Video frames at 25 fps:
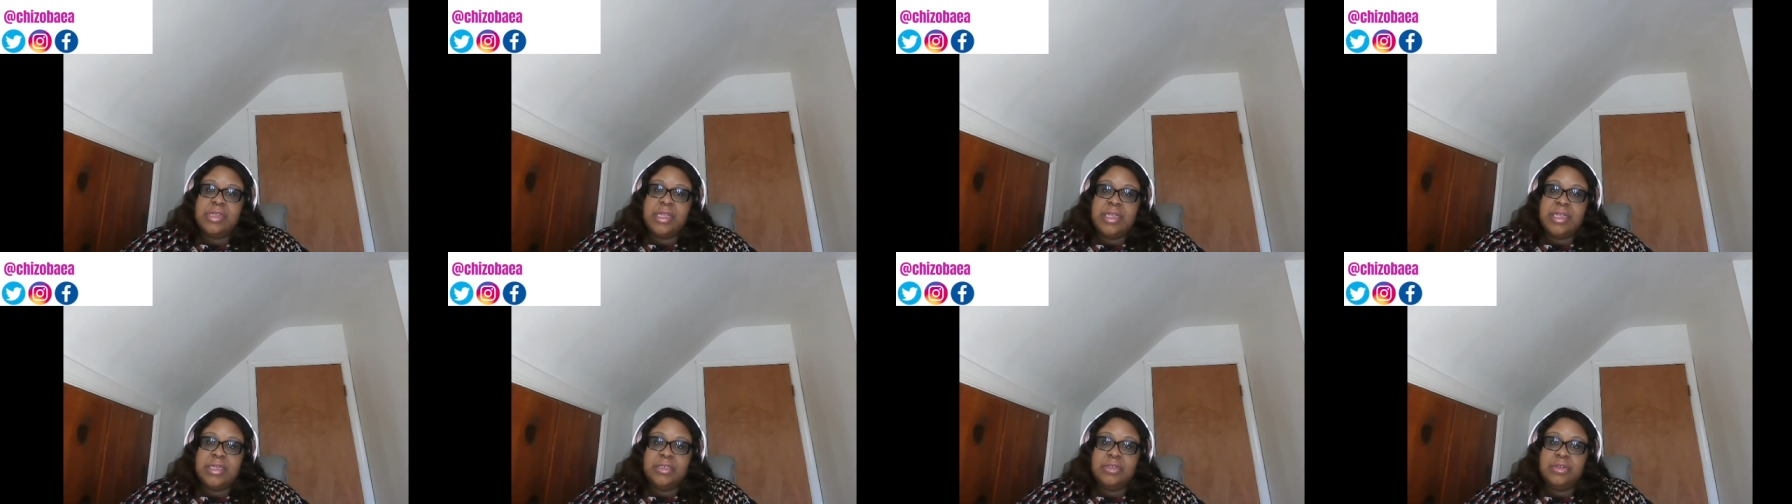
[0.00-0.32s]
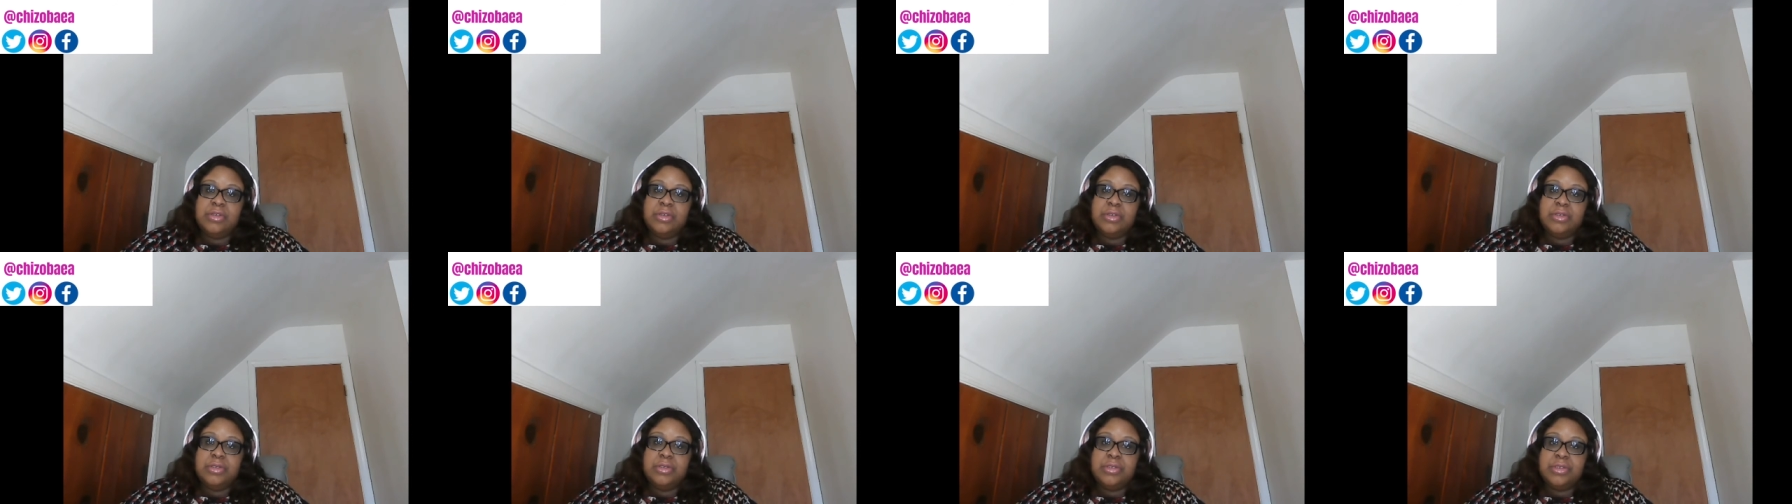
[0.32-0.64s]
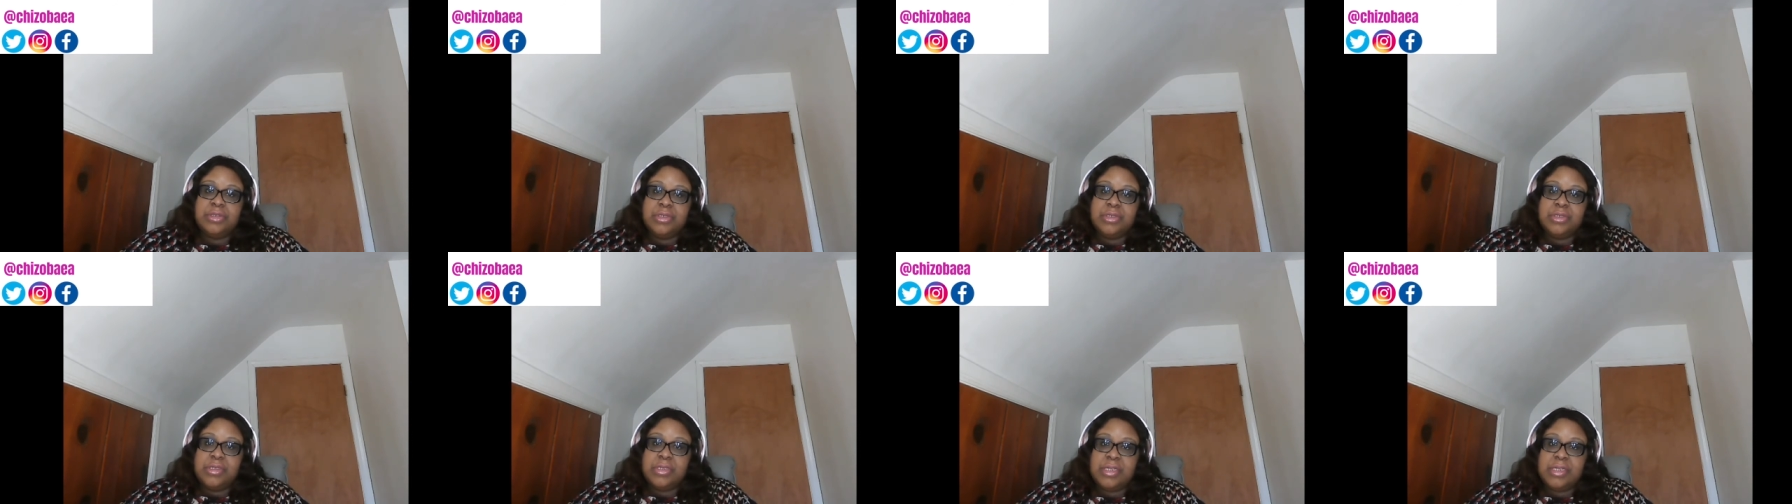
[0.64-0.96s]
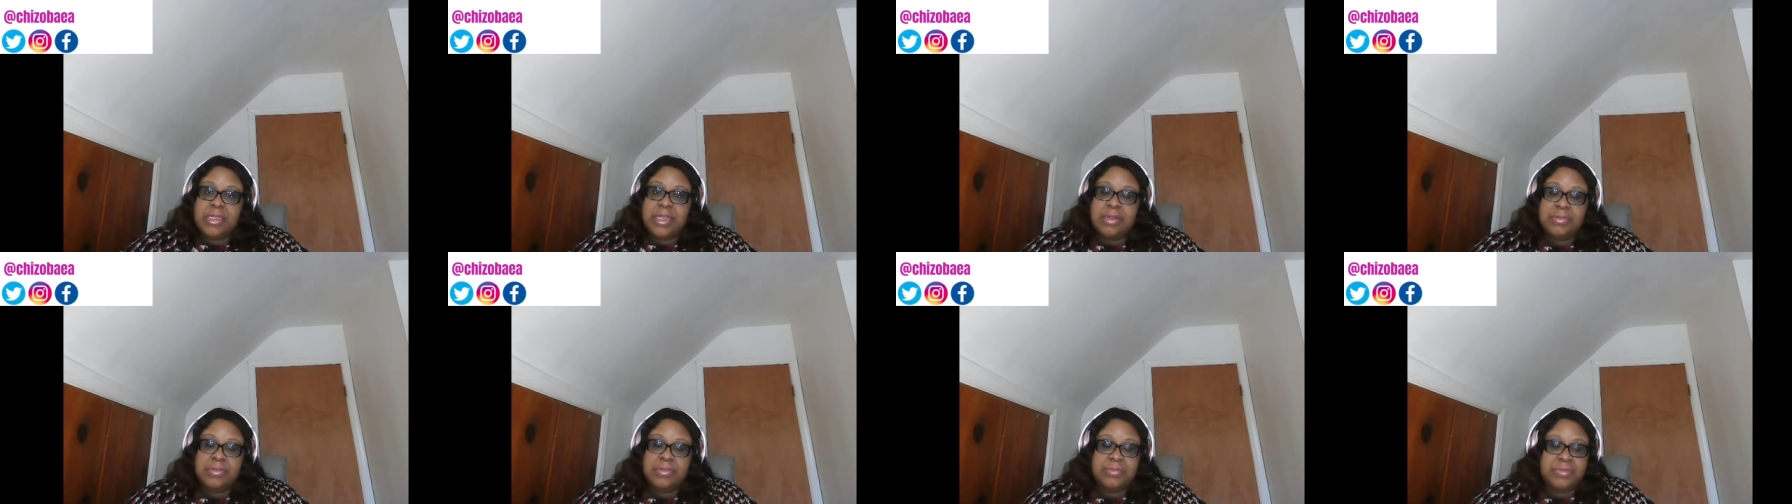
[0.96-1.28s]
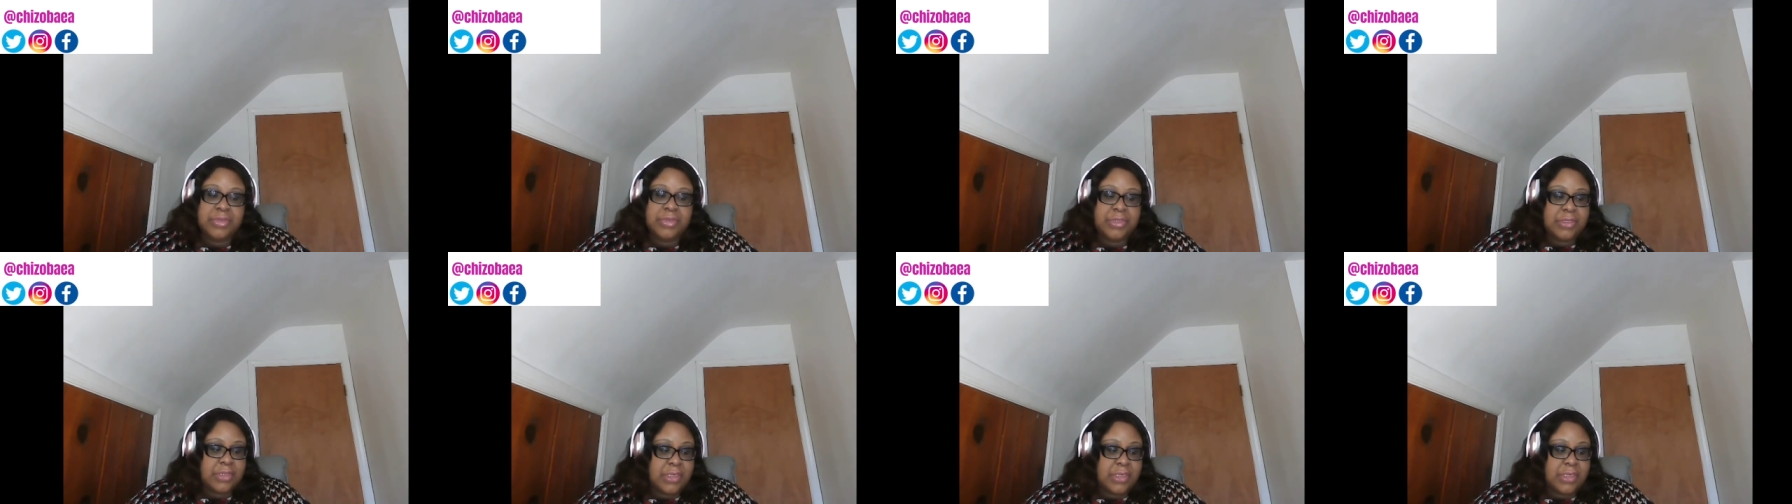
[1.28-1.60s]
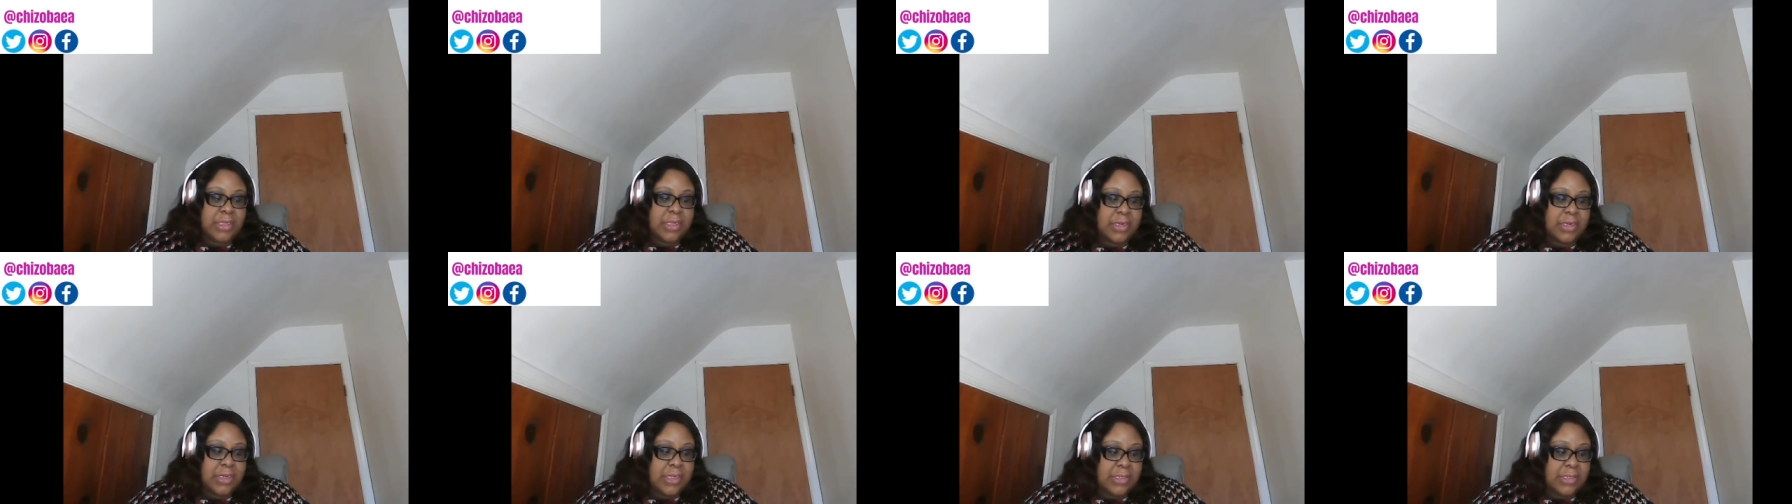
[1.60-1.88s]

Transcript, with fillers: and daughters can wear together.